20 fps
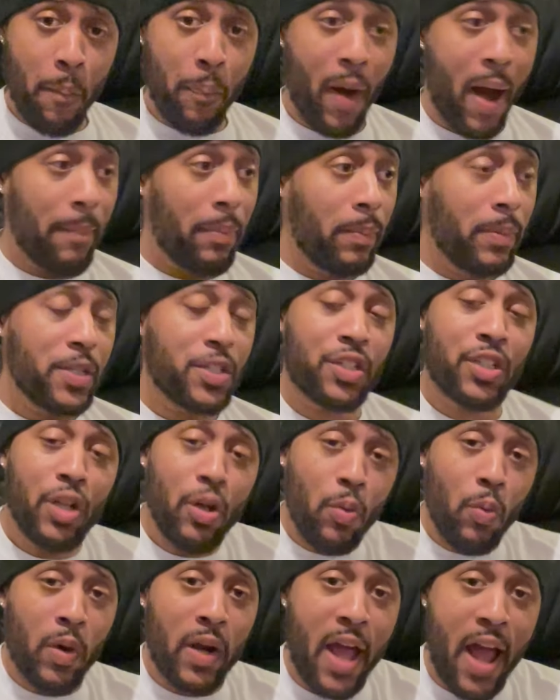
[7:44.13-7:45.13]
probably
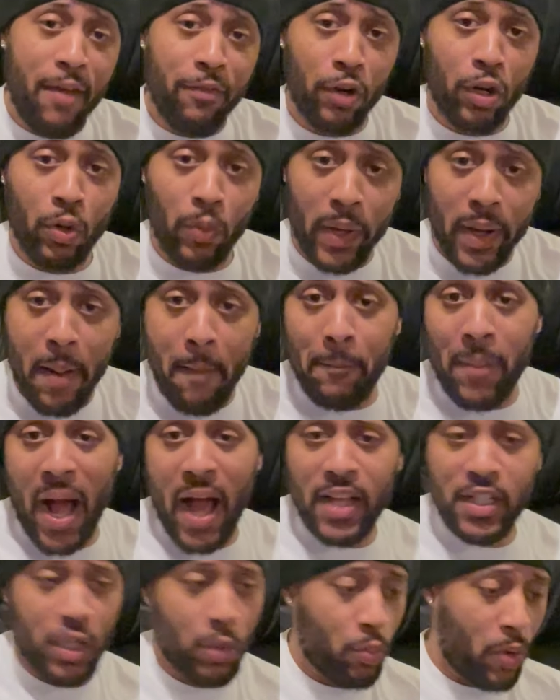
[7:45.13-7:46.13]
still want to have a career in
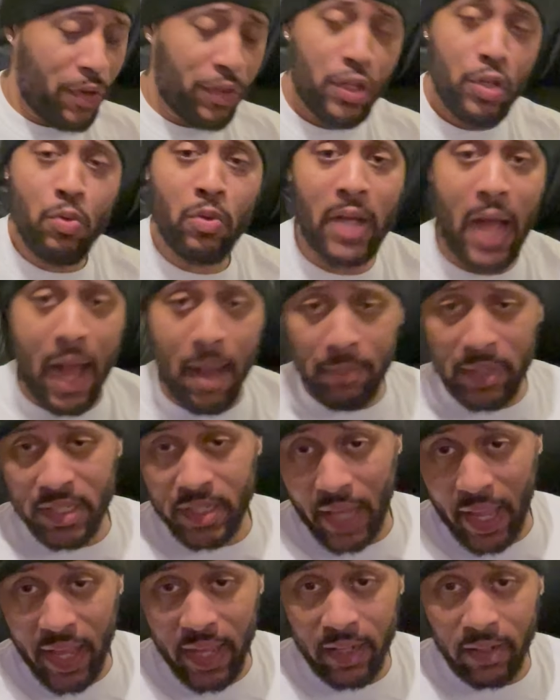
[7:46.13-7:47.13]
boxing, whether you
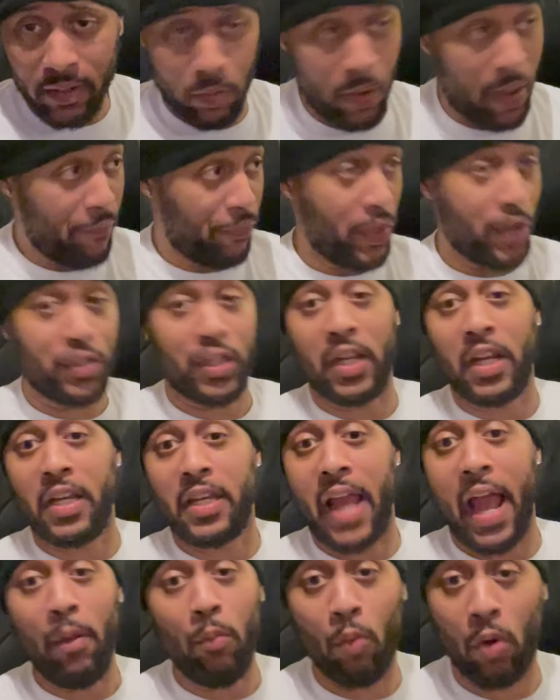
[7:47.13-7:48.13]
commentate, if there's any
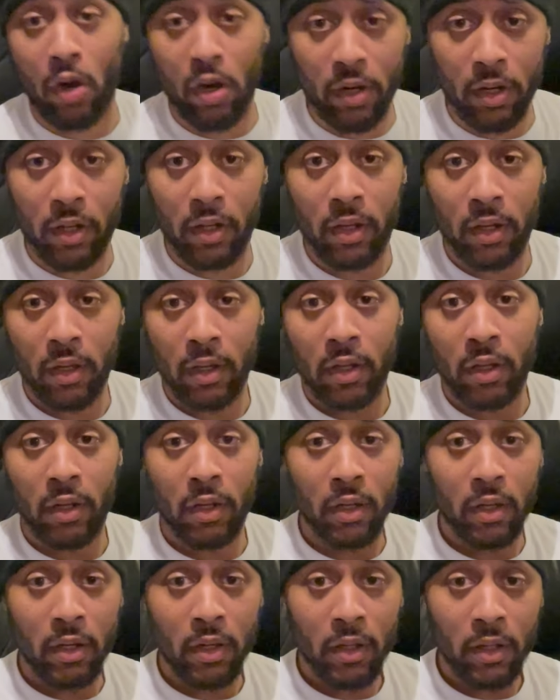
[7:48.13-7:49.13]
network,
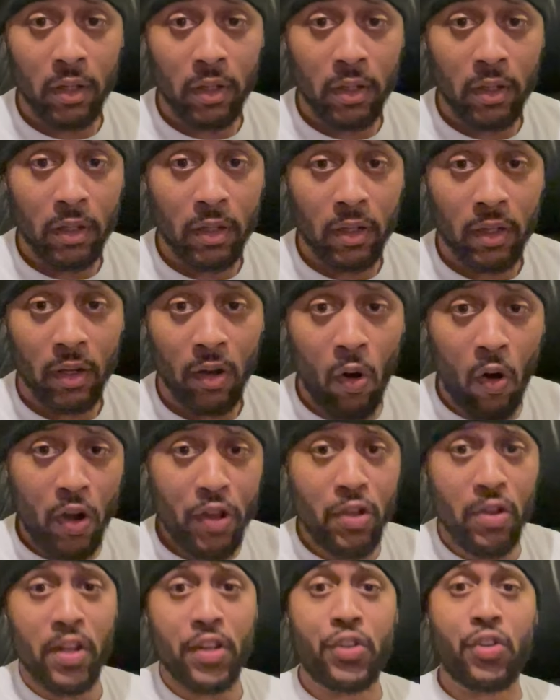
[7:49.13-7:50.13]
or
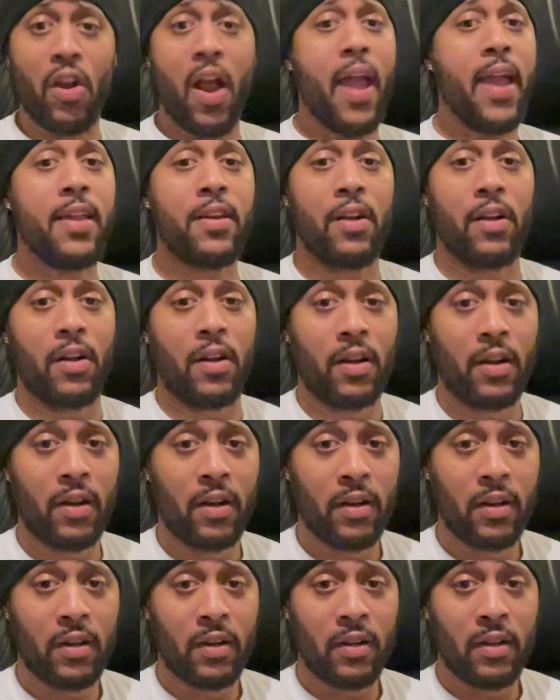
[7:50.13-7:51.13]
you're a trainer.
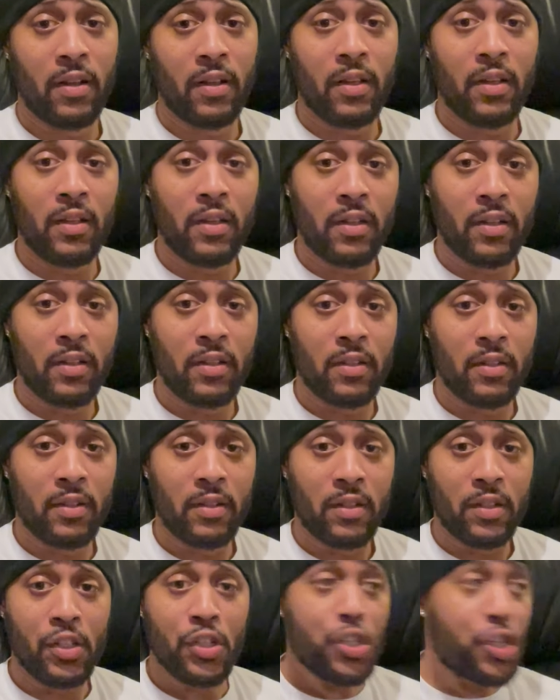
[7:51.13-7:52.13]

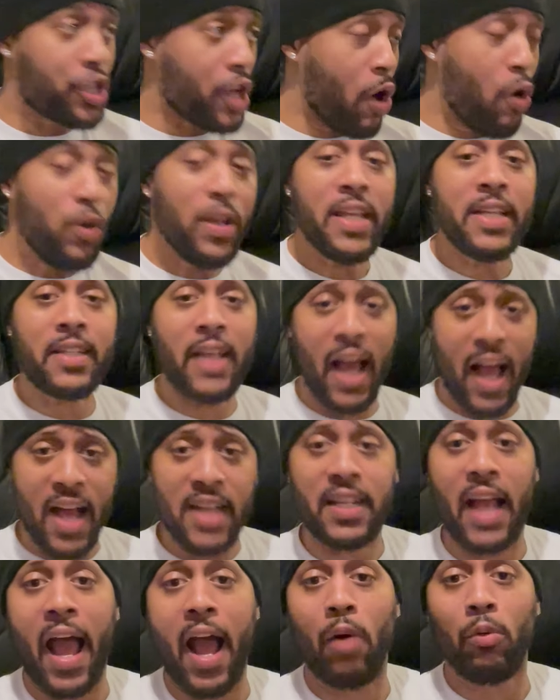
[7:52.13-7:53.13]
Show these guys
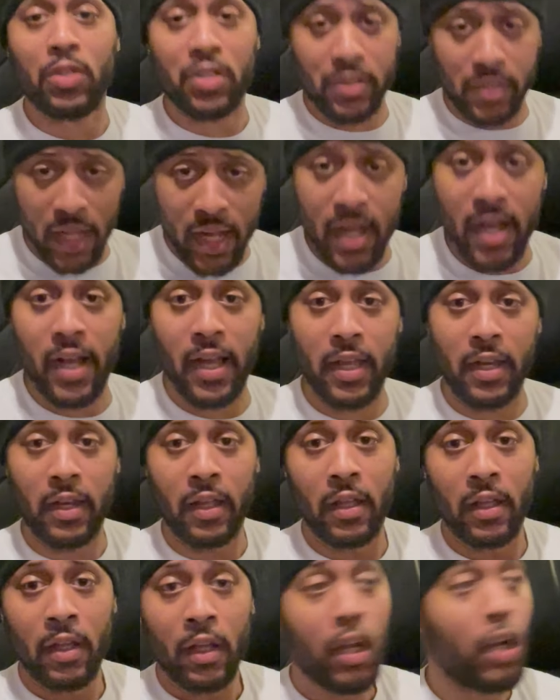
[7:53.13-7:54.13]
how it's done
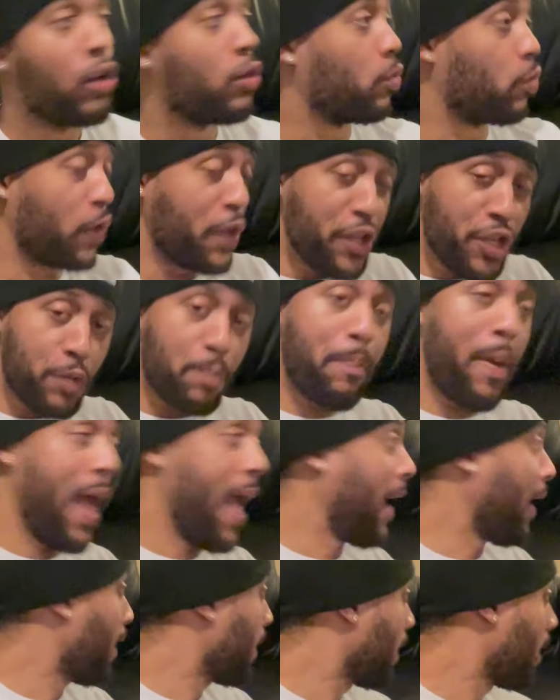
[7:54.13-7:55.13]
reach
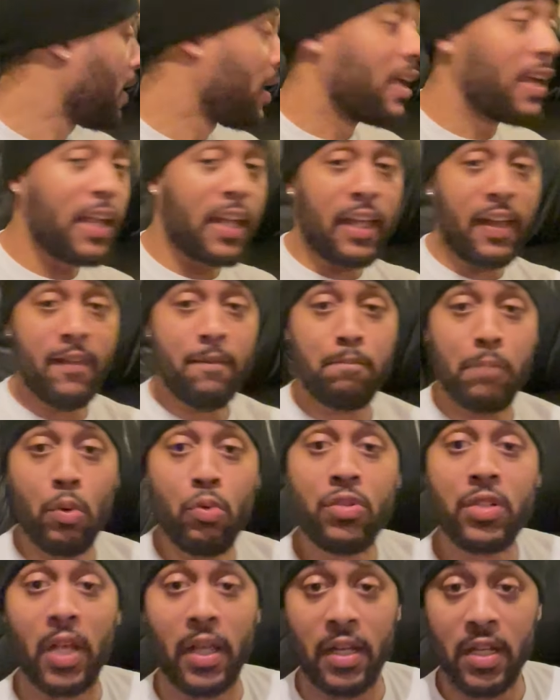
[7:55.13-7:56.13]
back, give
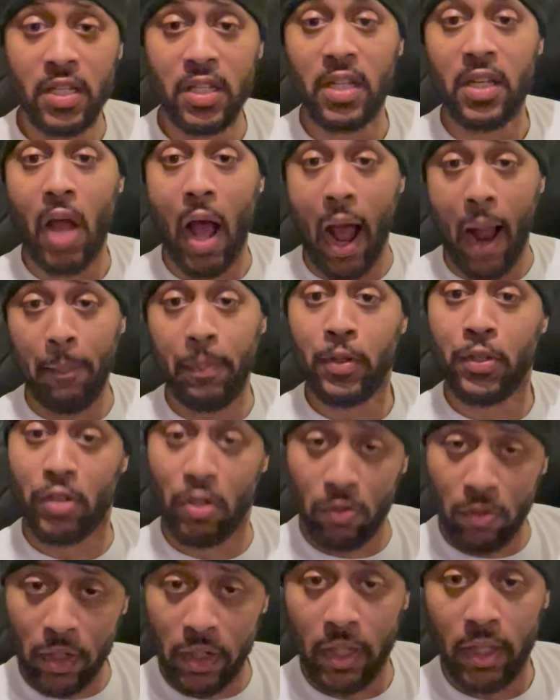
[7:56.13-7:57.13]
Boots Ennis an
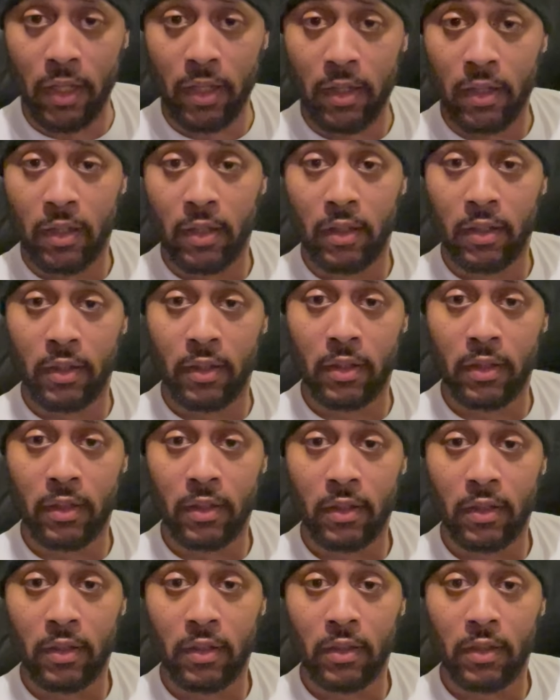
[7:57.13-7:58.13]
opportunity,
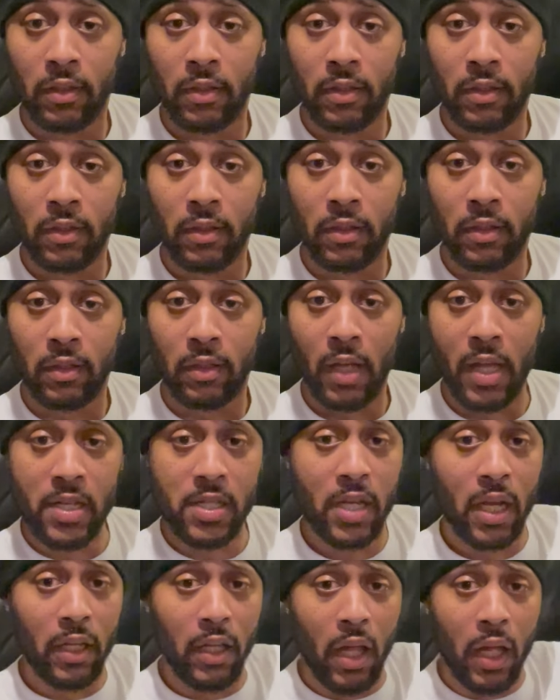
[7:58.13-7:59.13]
and
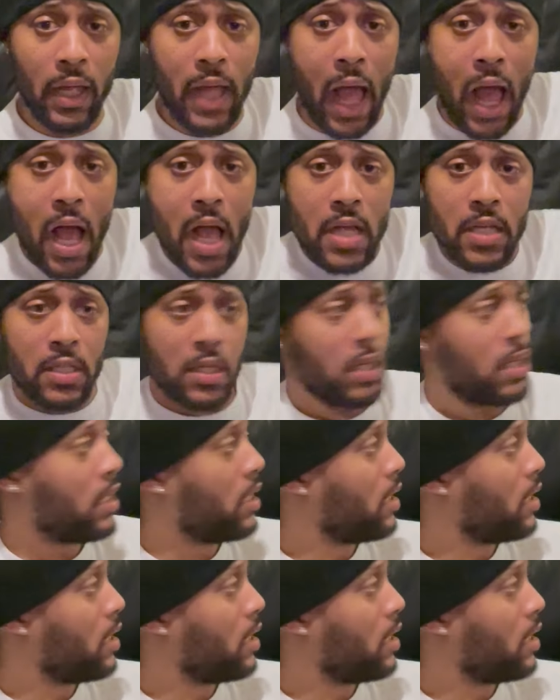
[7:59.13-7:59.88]
say, look, guys,